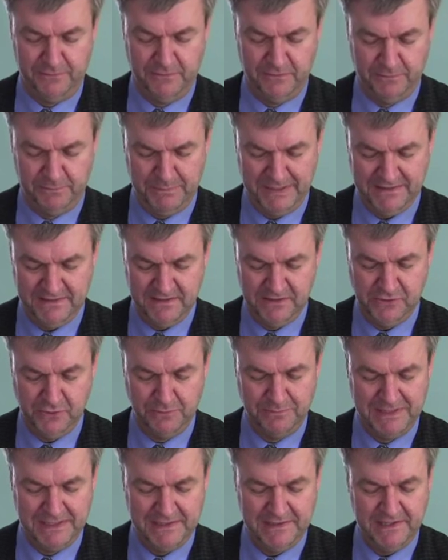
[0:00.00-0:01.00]

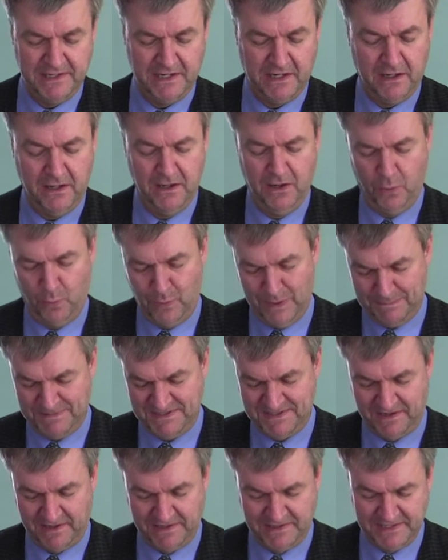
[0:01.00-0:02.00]
Pixel2Media
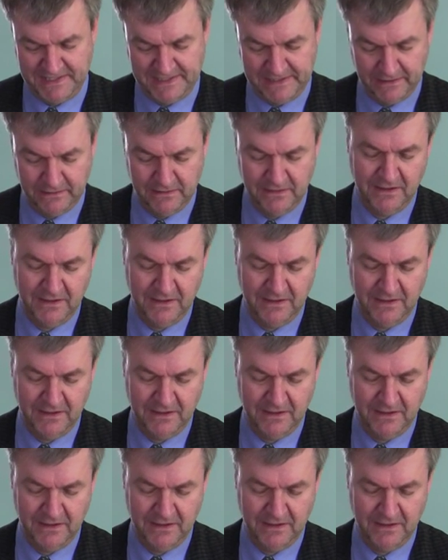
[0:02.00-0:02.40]
website here